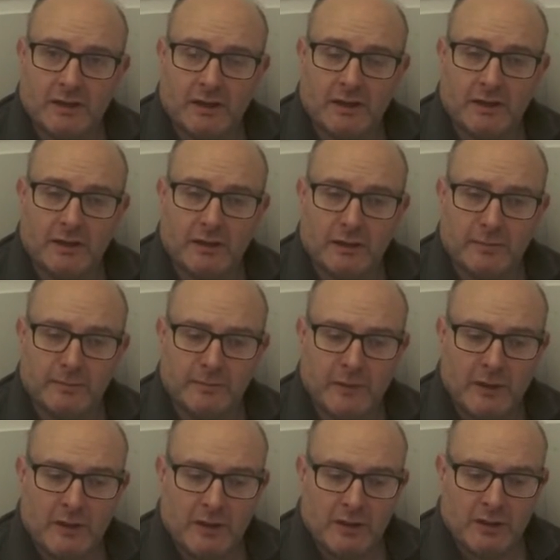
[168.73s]

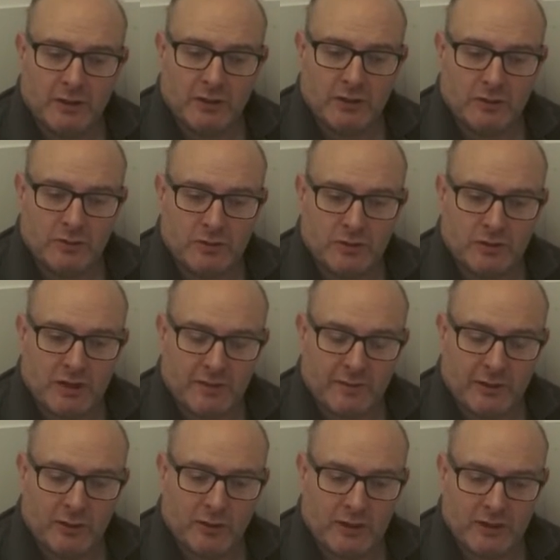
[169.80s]
You should have a
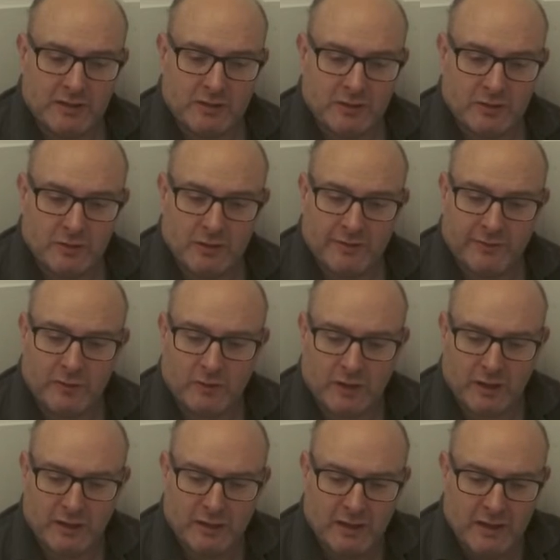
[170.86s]
look into if you
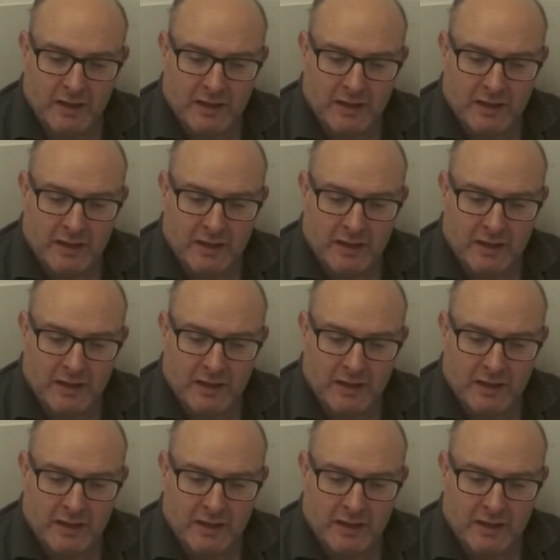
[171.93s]
can